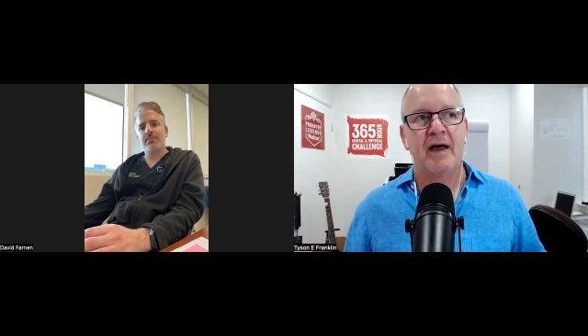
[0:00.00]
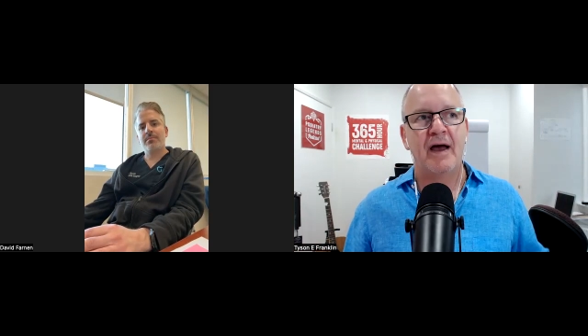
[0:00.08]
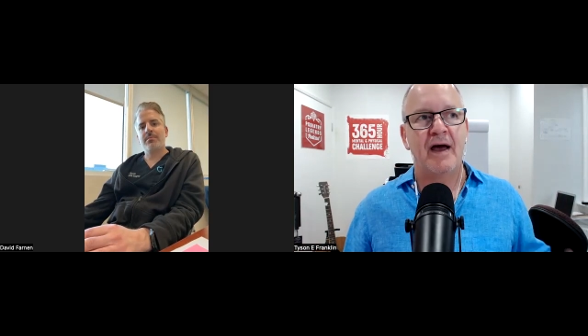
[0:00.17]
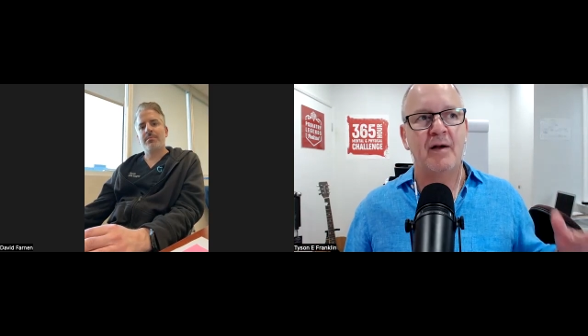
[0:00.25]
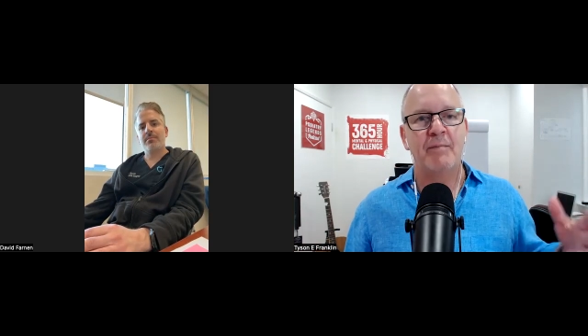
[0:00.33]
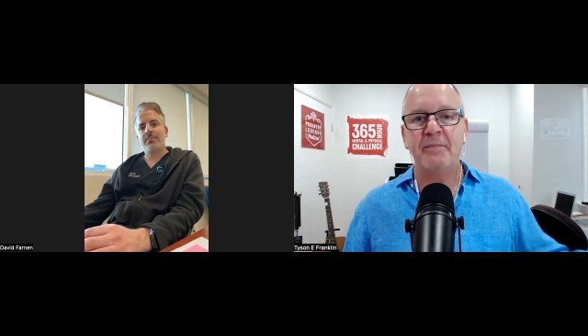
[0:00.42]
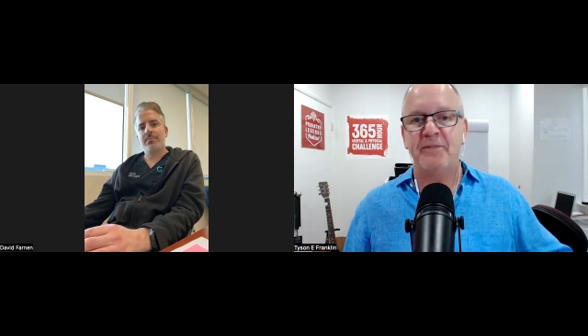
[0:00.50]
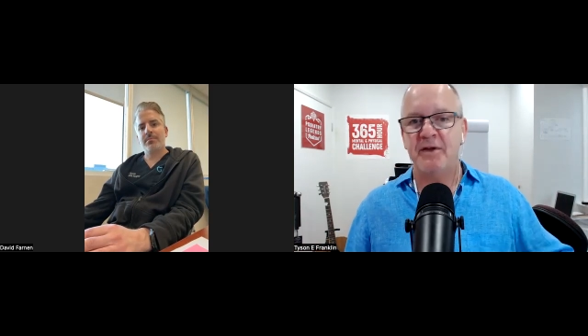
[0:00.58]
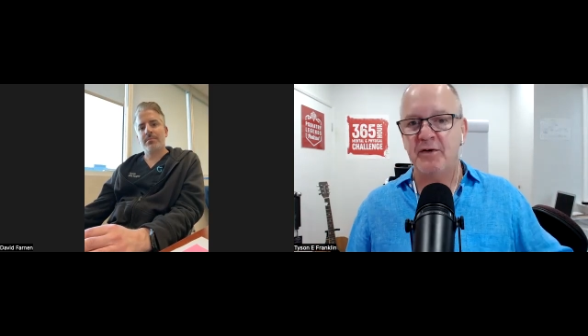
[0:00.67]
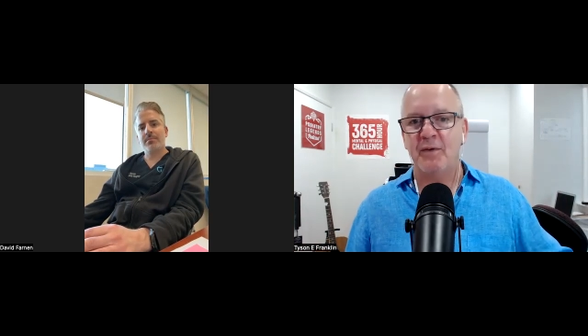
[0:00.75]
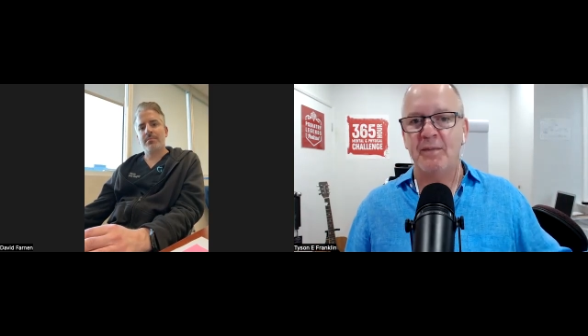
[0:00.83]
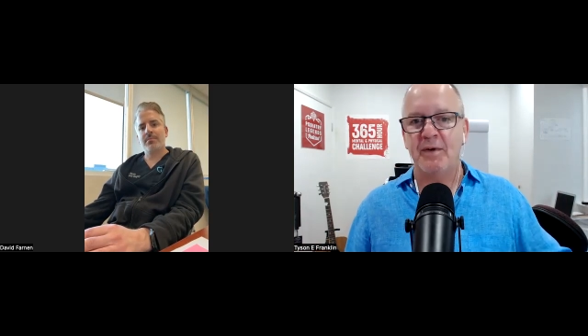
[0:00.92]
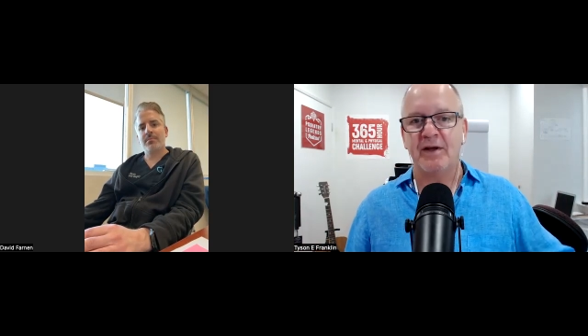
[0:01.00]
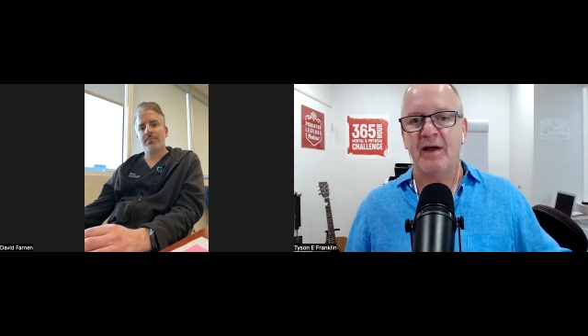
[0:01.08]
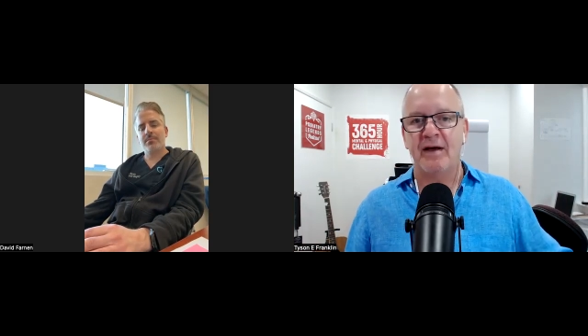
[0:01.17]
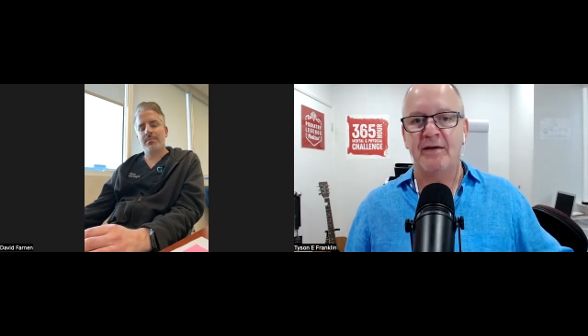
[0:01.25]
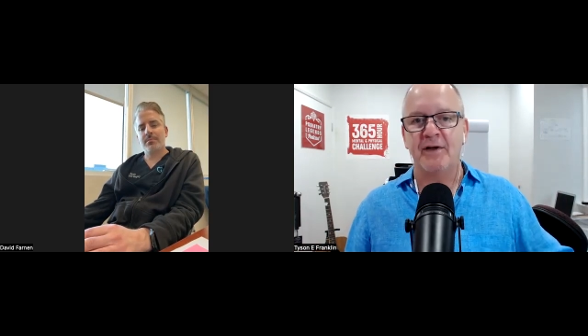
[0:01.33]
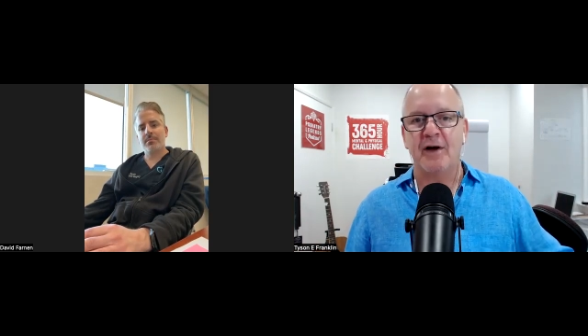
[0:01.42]
and I bumped into him
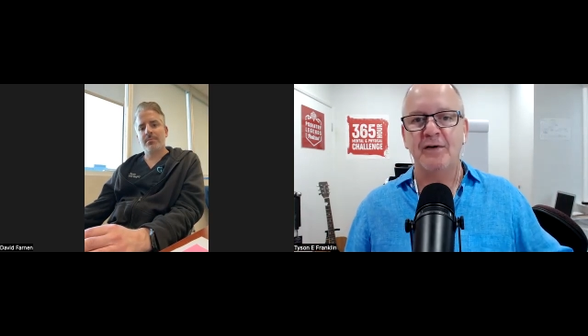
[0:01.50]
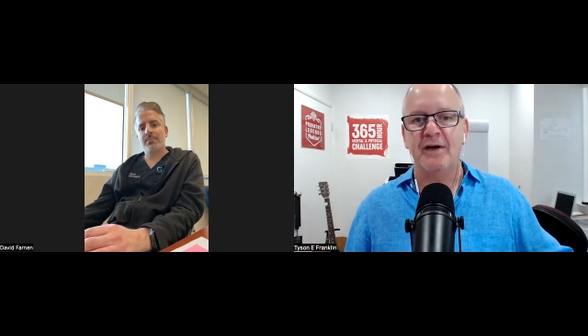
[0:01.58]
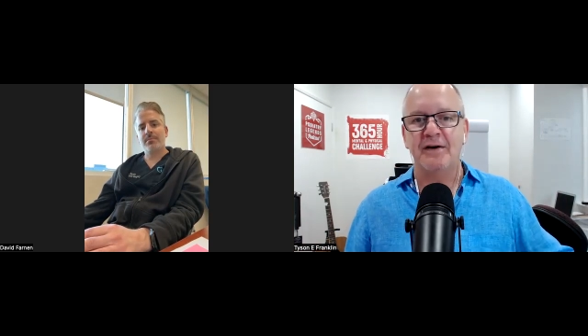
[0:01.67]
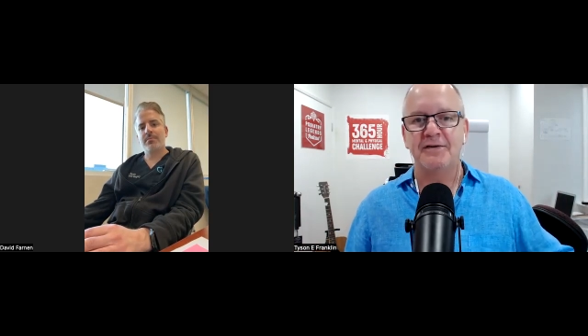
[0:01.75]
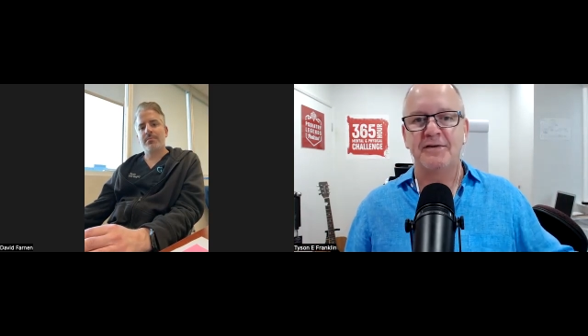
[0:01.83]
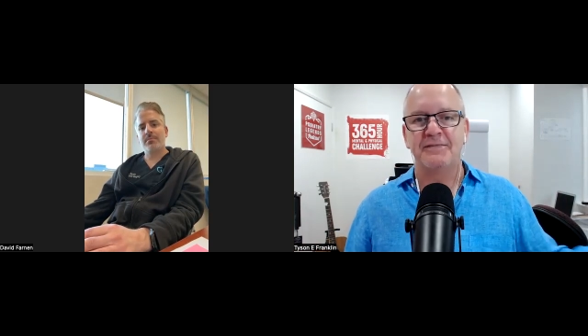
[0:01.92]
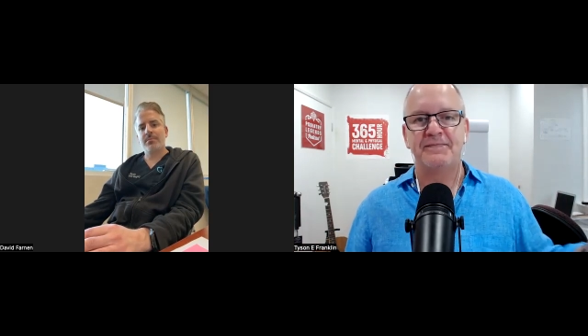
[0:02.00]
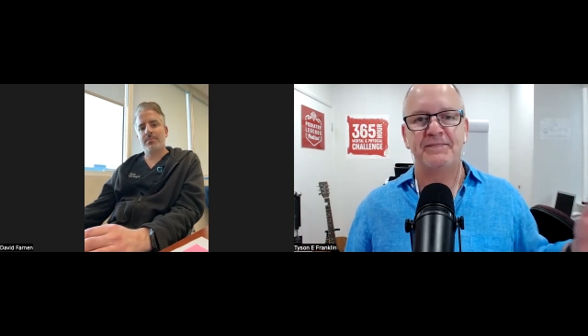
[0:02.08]
at the Gold Coast.